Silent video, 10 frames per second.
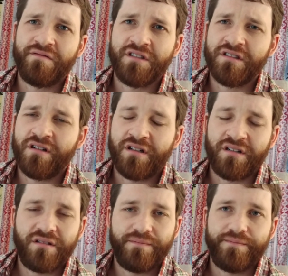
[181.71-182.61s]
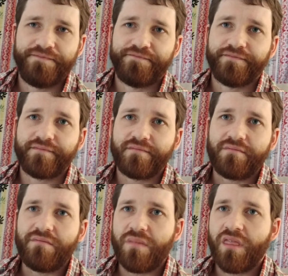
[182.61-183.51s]
of Richard Hart.
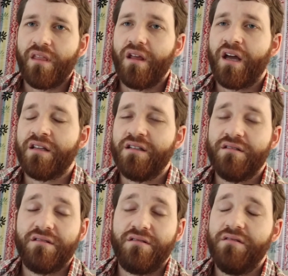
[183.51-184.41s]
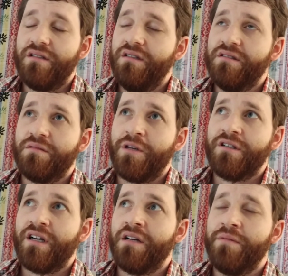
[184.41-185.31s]
He is a smart
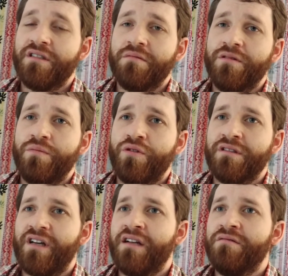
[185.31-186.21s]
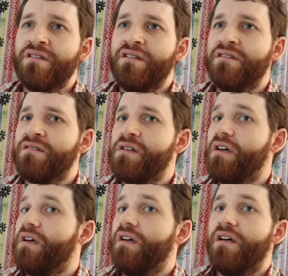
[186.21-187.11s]
guy, makes some good points. I don't think he's
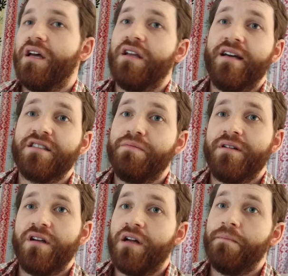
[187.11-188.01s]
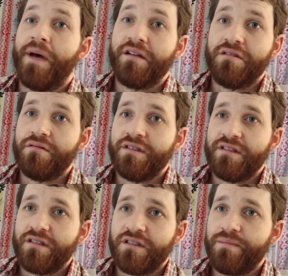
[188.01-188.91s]
an expert on medical
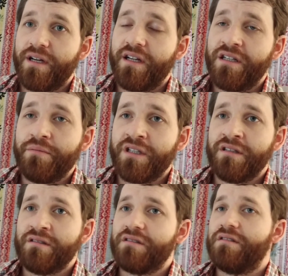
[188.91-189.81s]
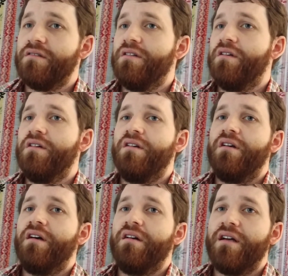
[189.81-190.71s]
research by any means,
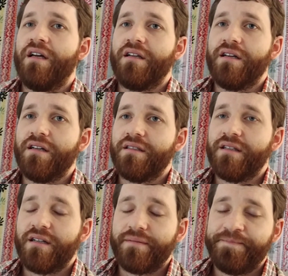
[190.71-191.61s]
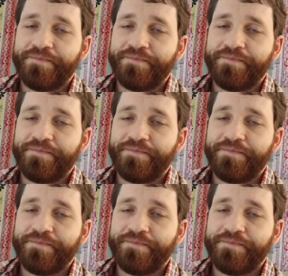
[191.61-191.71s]
and yeah.